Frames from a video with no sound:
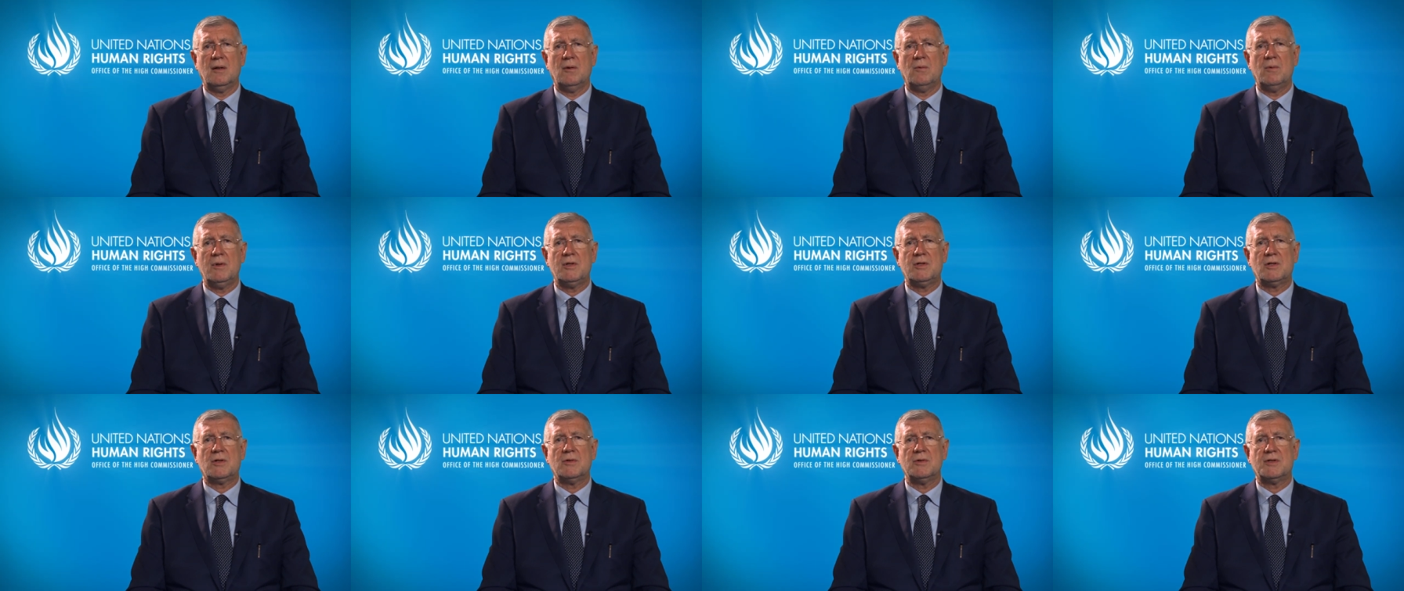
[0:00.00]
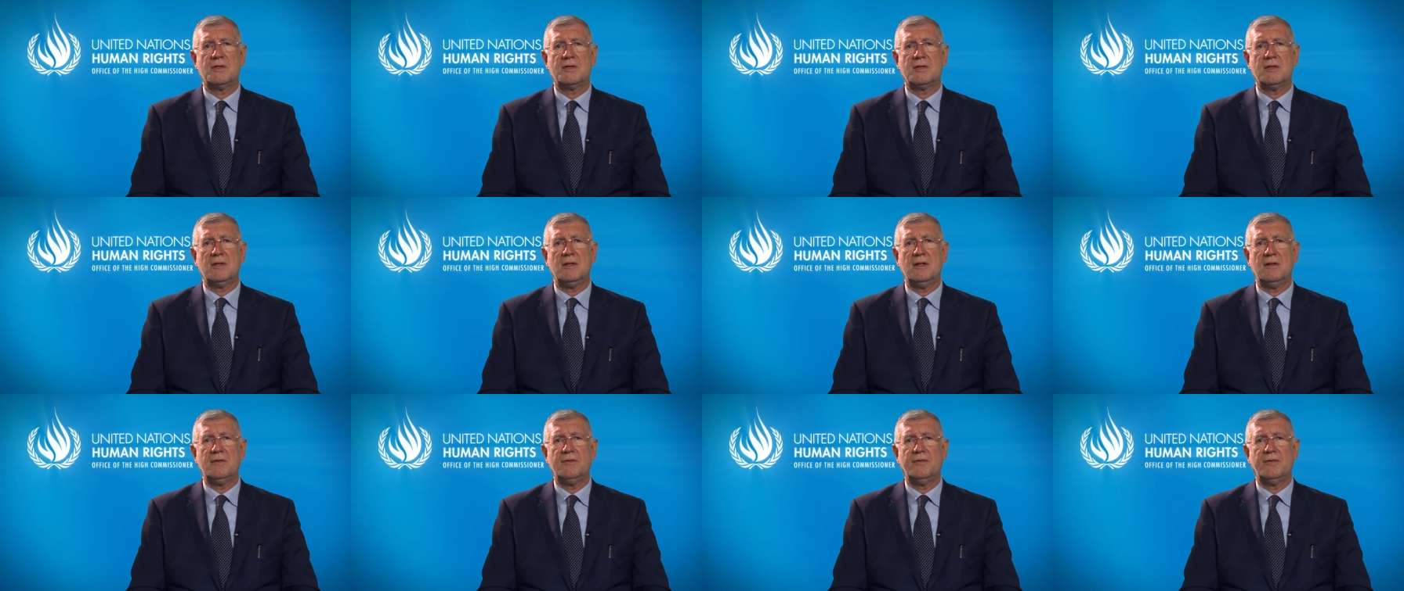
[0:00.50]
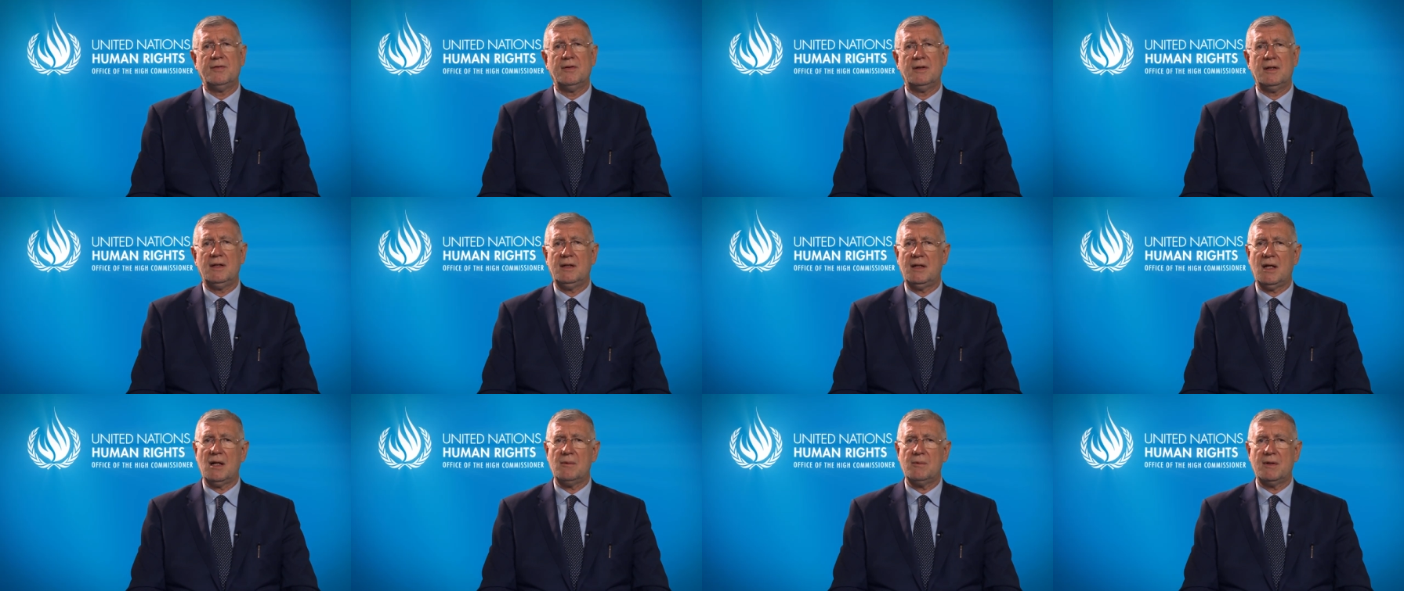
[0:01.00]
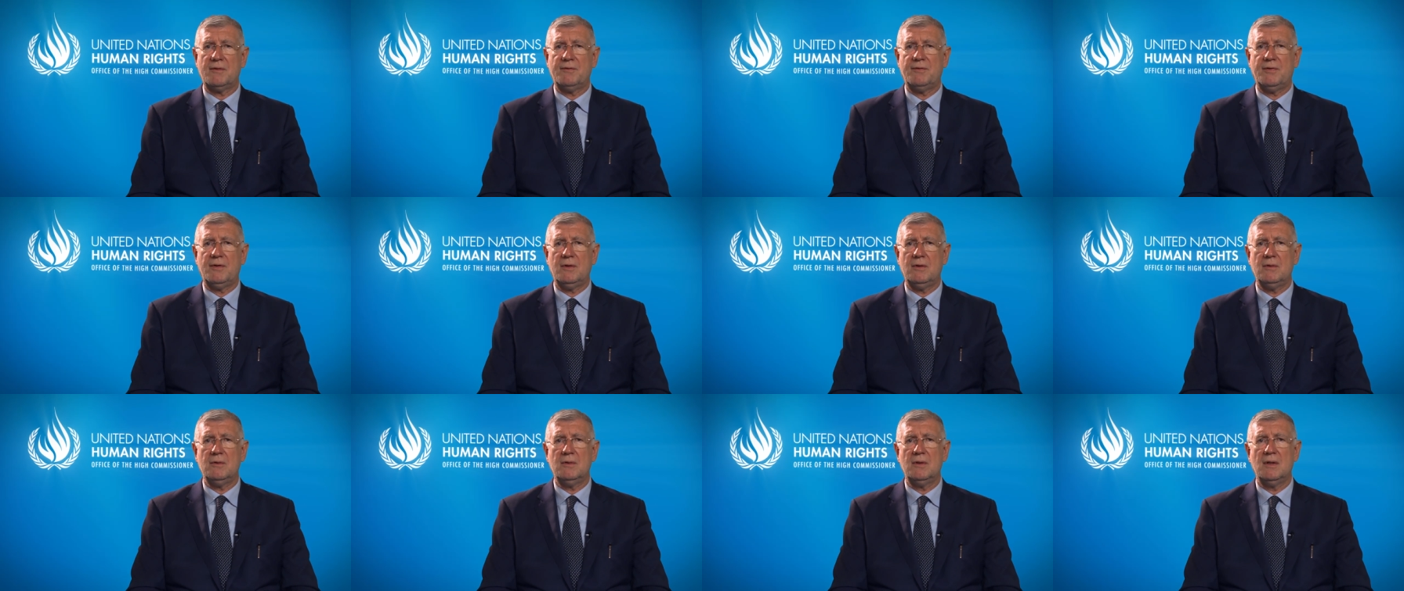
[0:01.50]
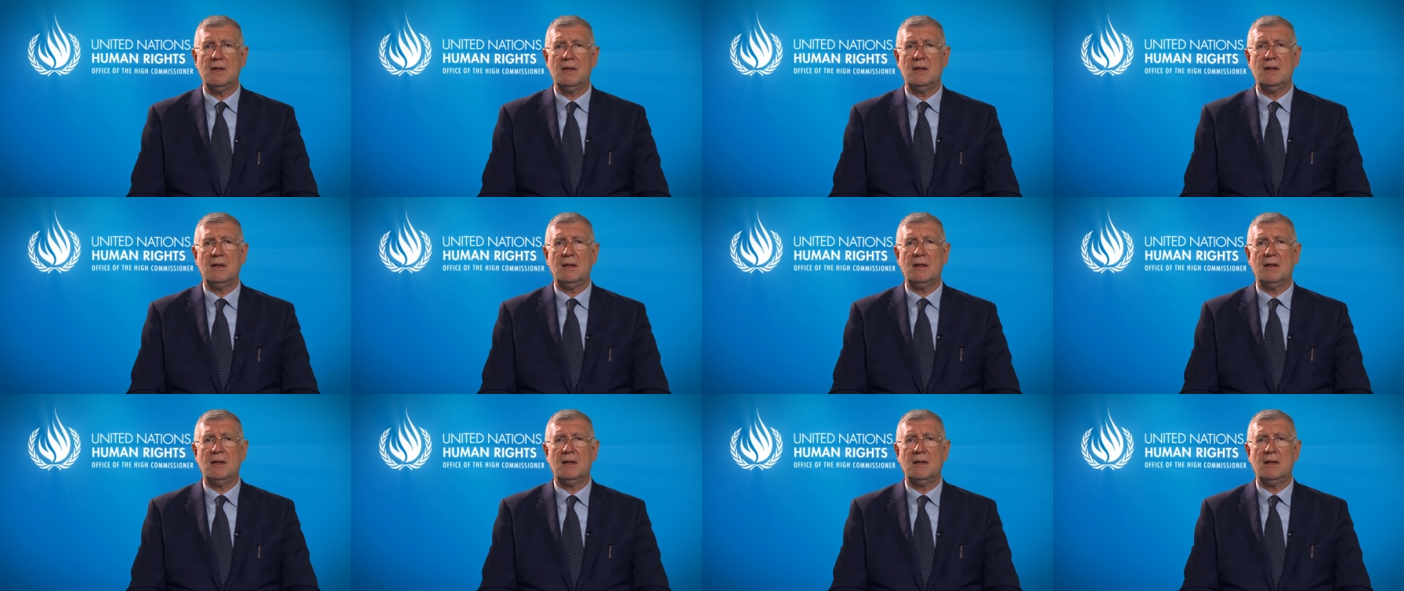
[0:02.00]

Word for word: which could serve, in our view,